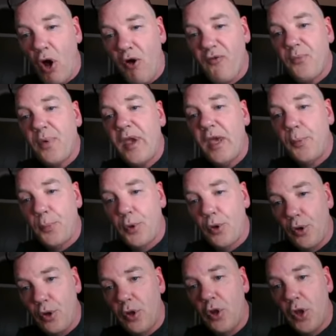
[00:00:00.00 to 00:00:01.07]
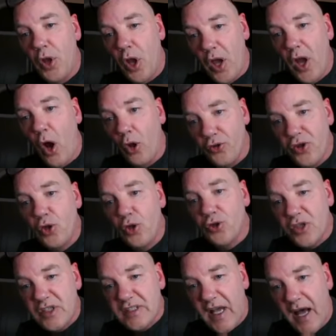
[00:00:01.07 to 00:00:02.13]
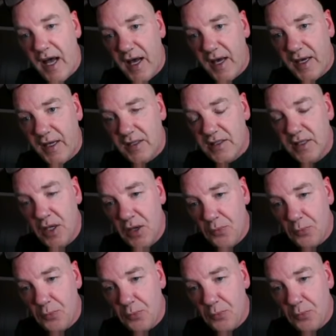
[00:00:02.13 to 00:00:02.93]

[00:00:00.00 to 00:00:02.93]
of people on the other side.